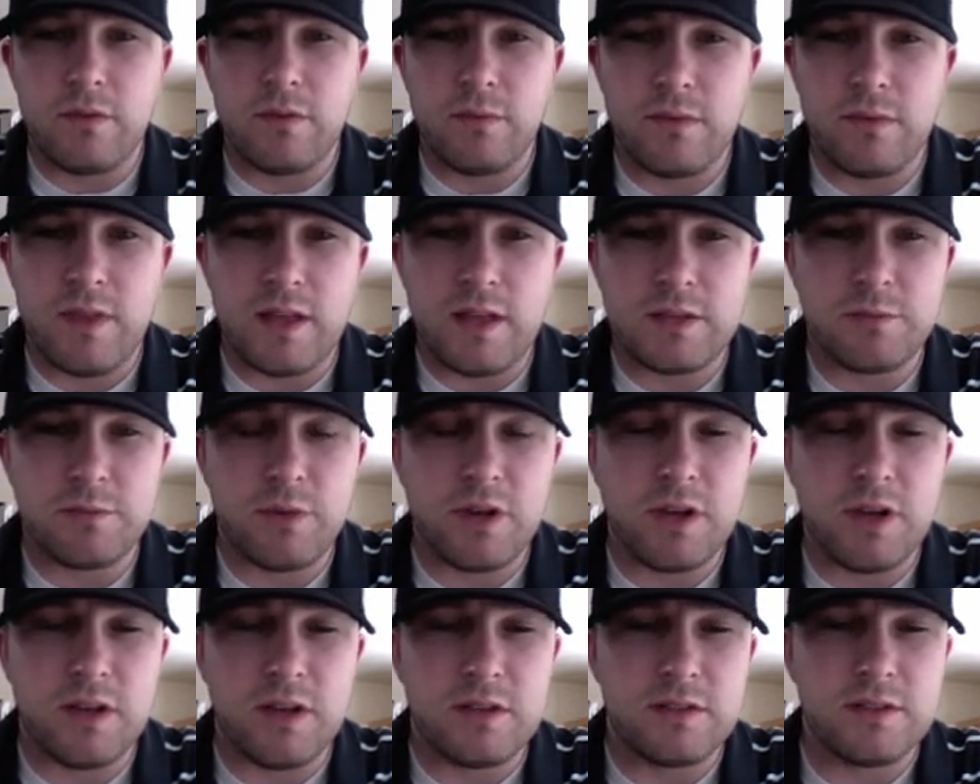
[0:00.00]
That's
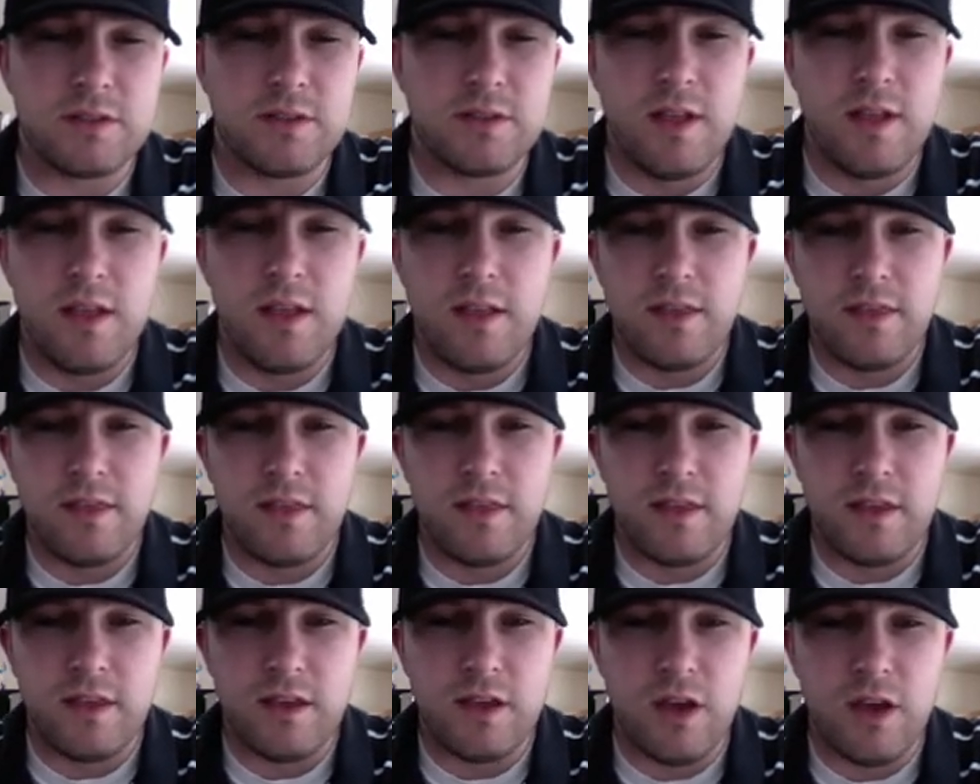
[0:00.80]
because
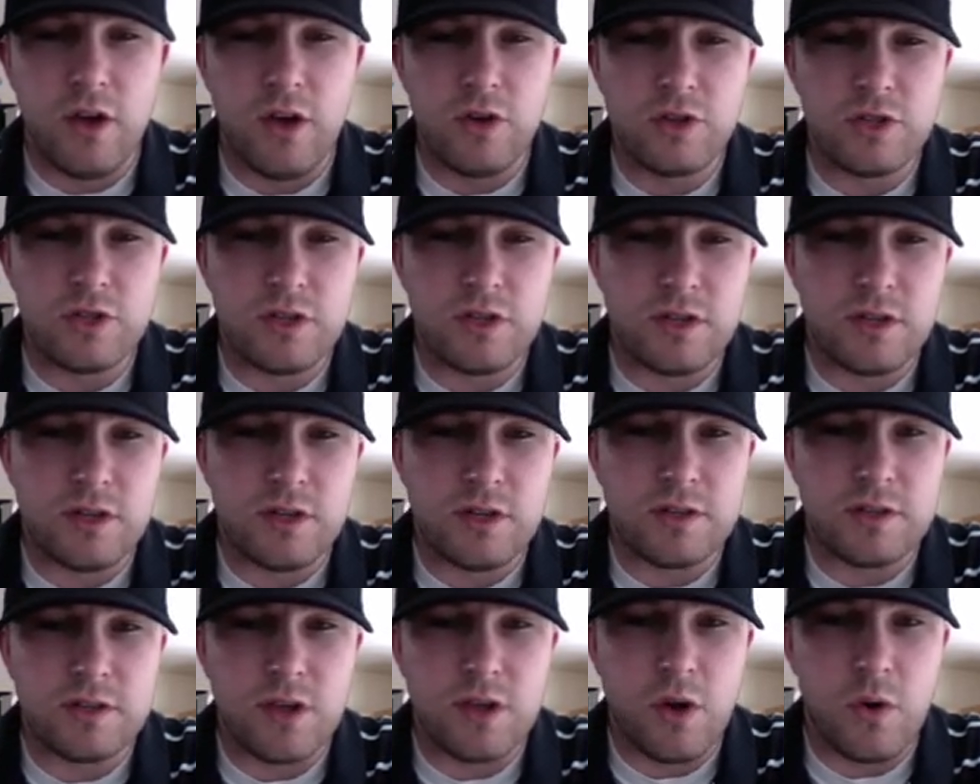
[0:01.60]
the ocean
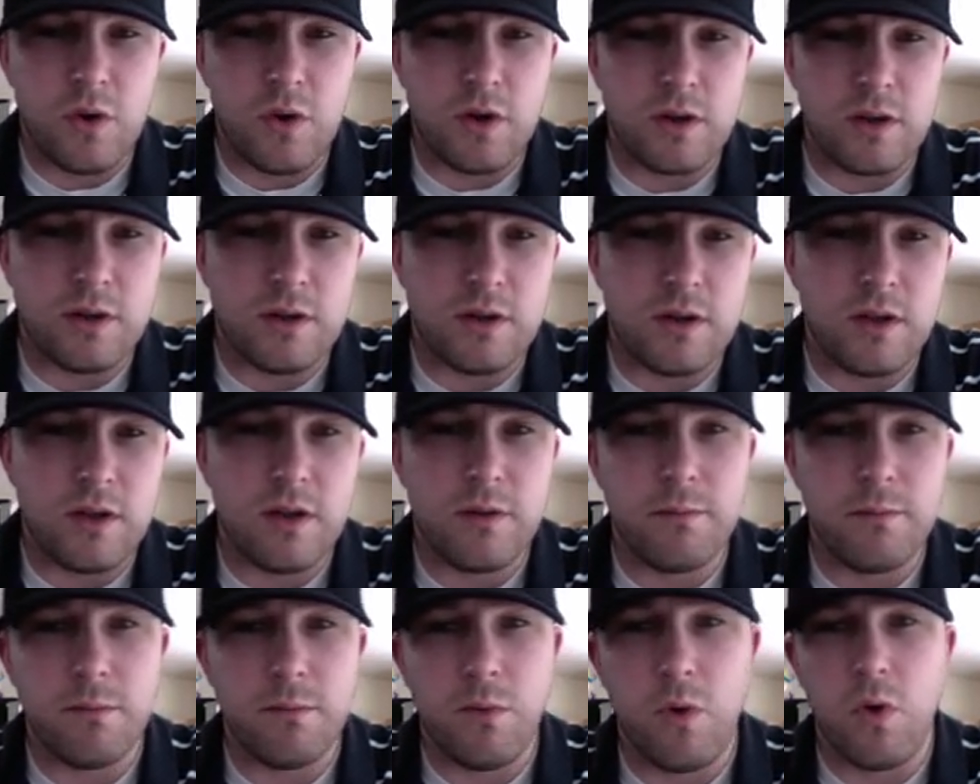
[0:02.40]
is going
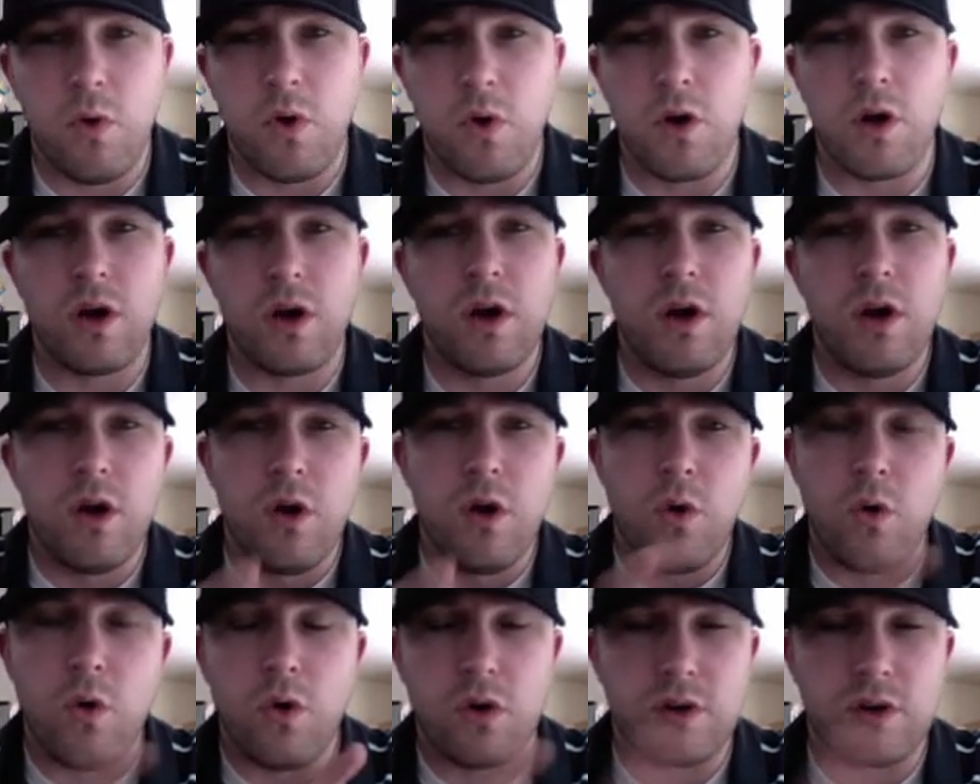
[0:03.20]
more
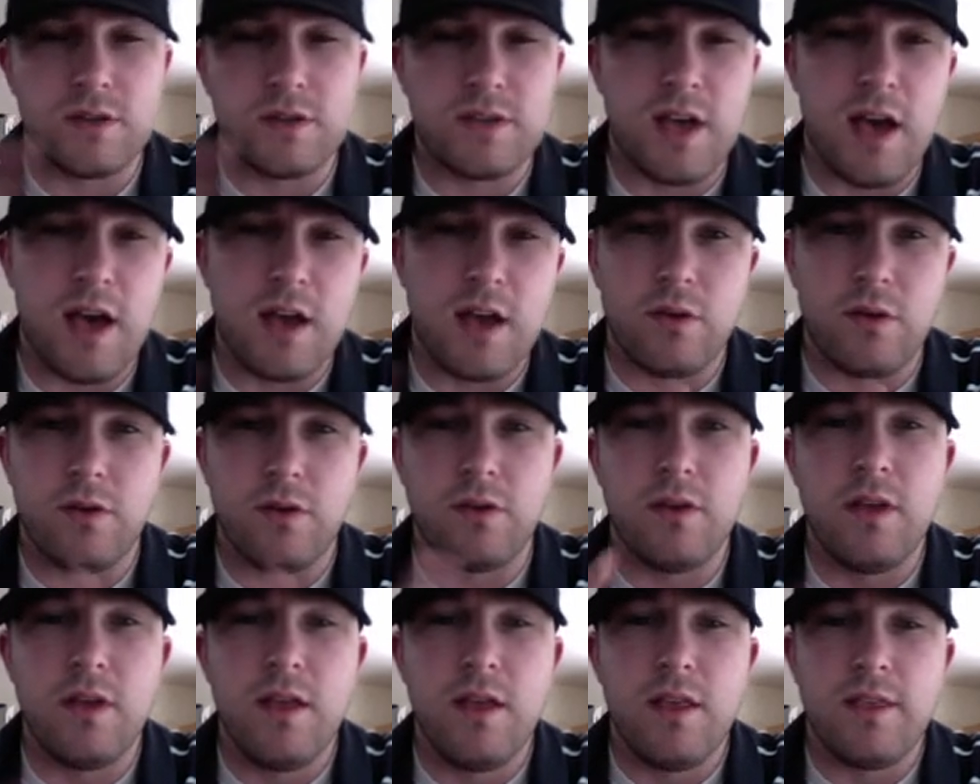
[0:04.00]
horizontal
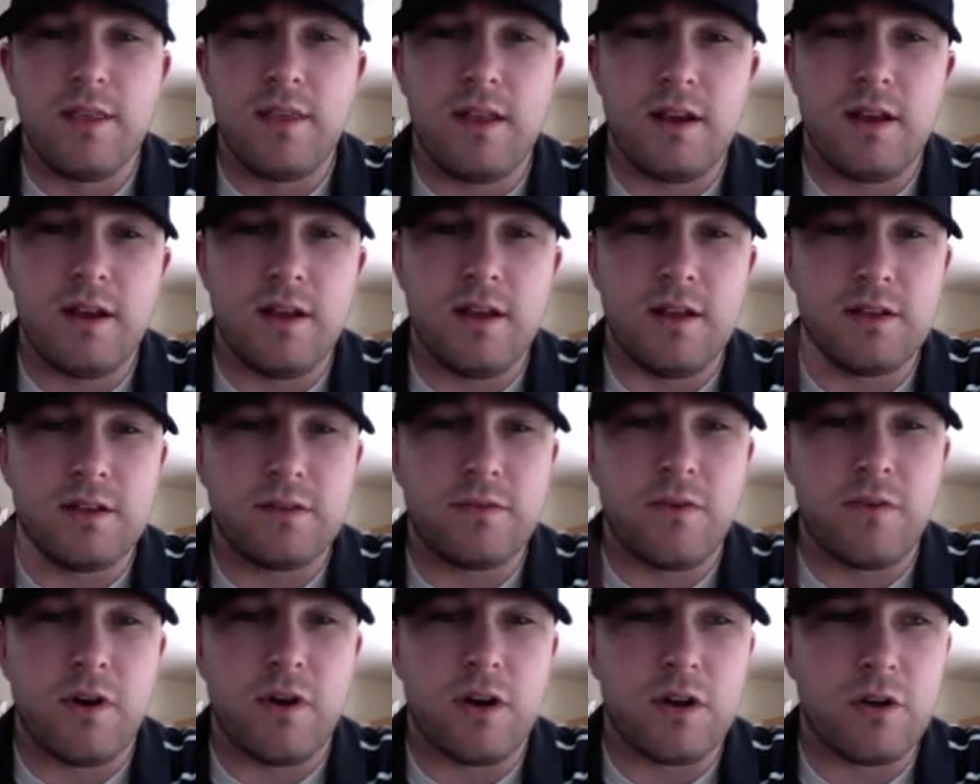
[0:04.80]
than it is
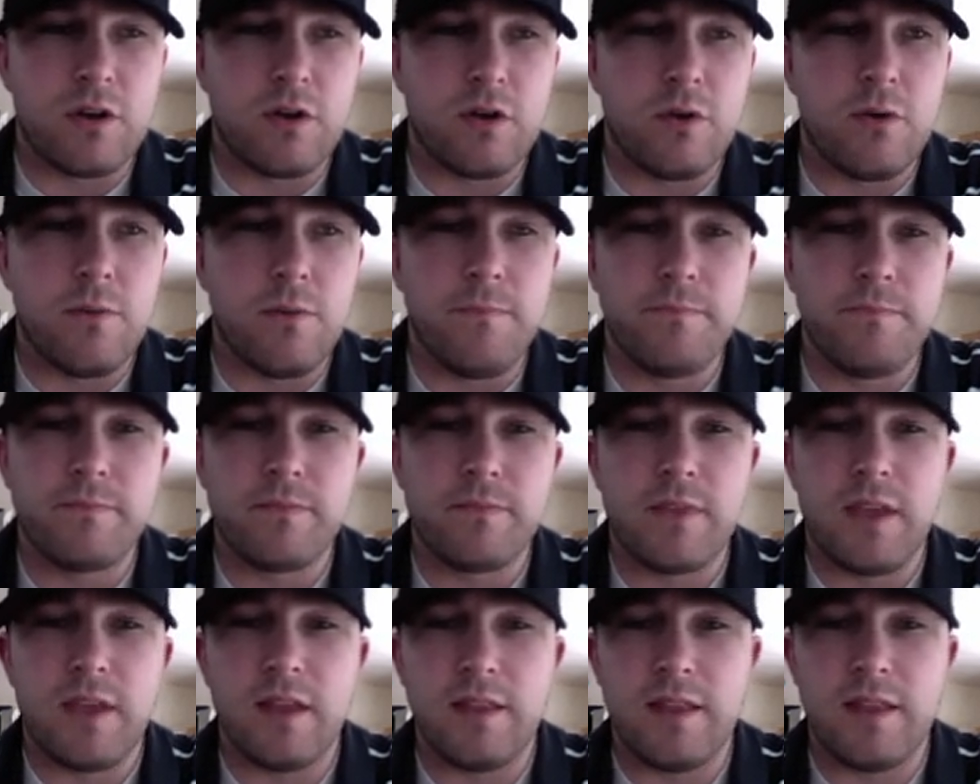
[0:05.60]
vertical,
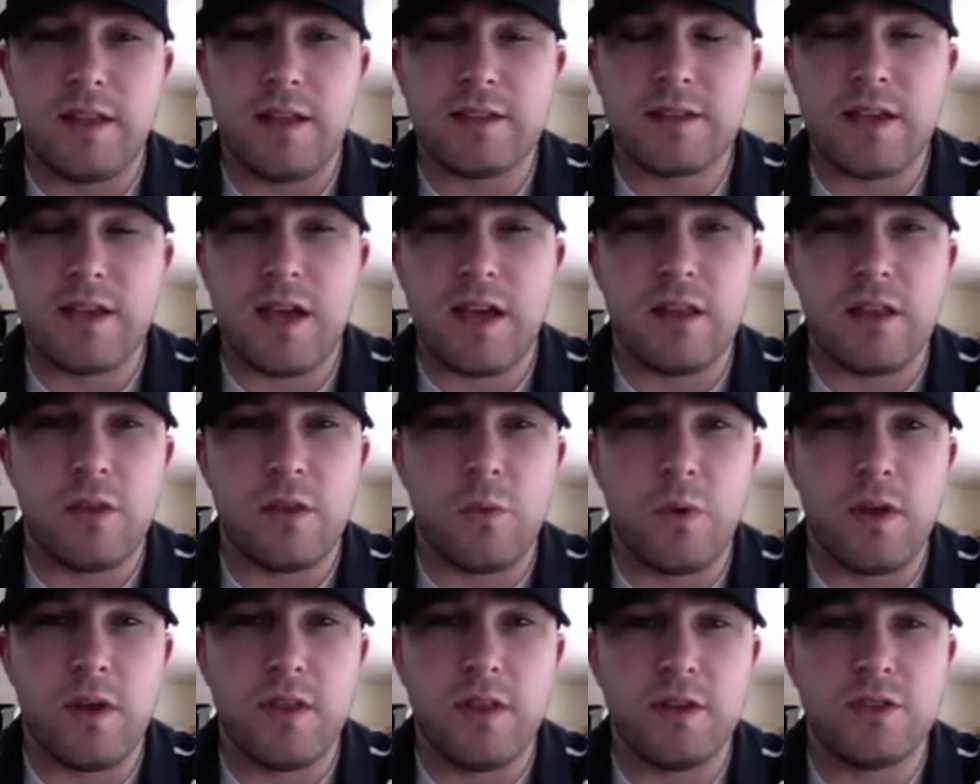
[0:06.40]
and that's kind of the
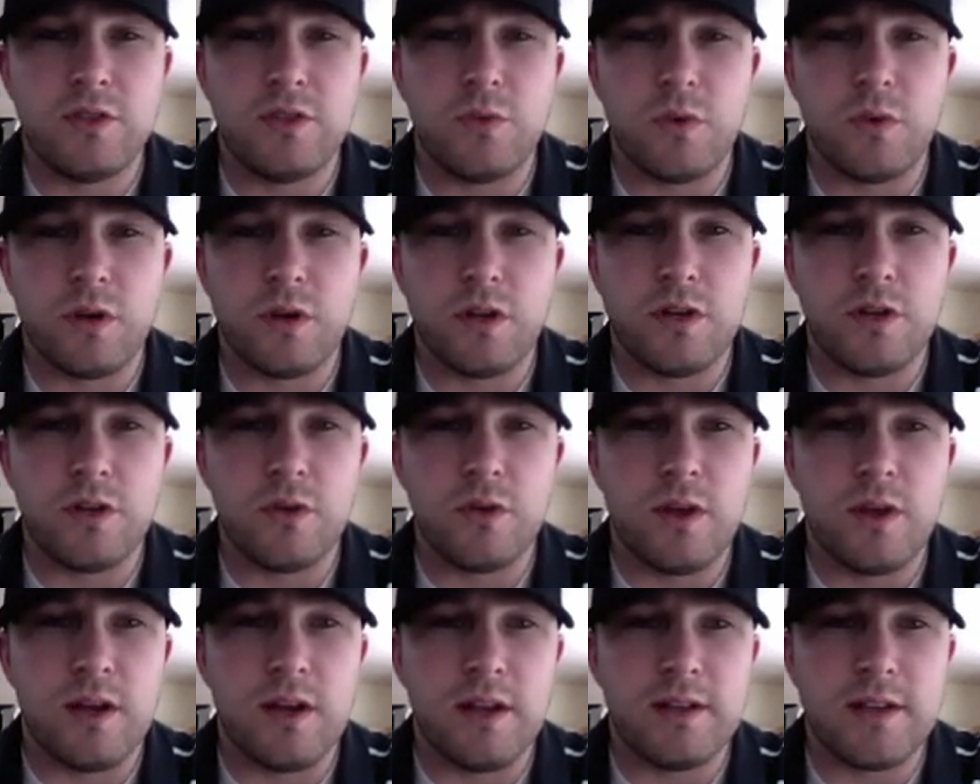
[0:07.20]
way that you want to
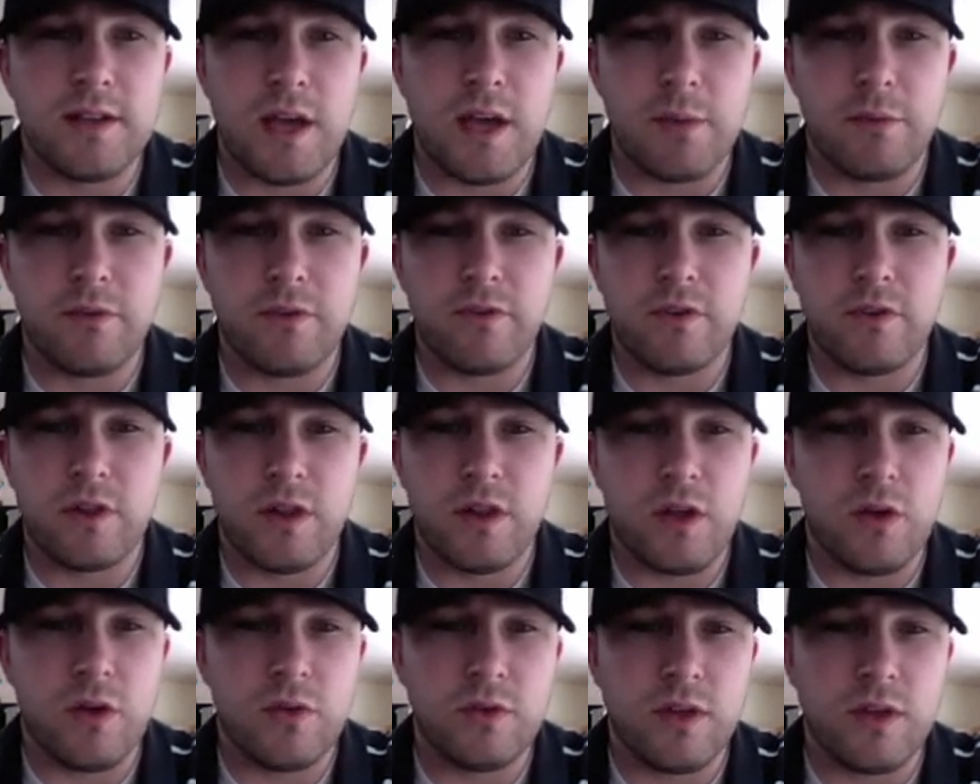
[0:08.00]
do any type of
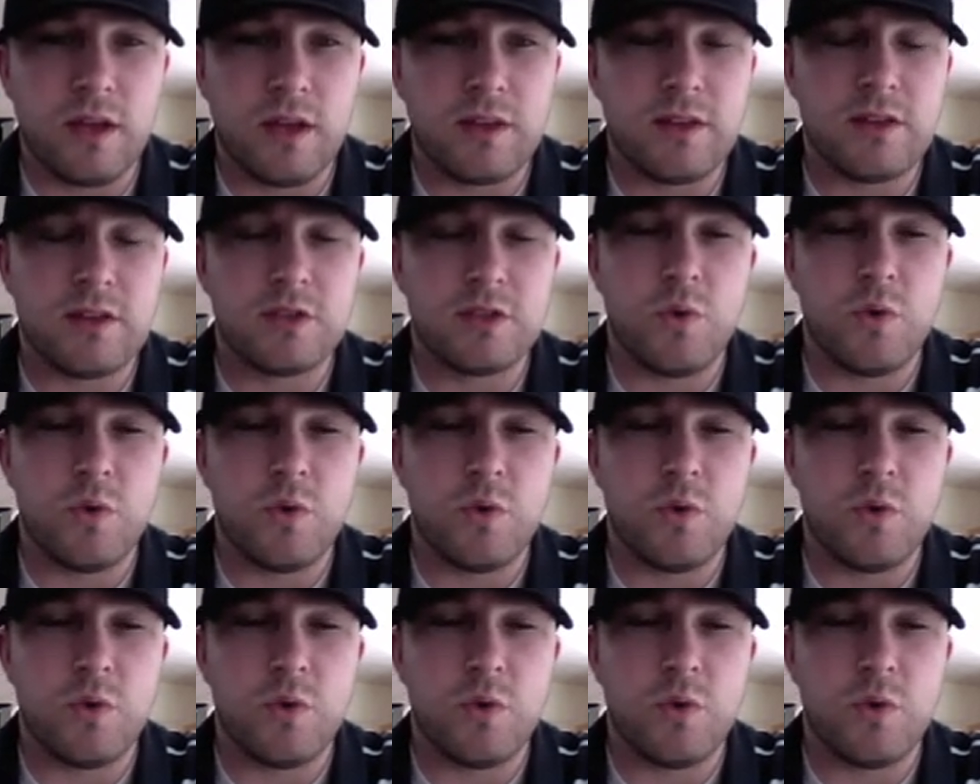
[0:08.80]
clone like this.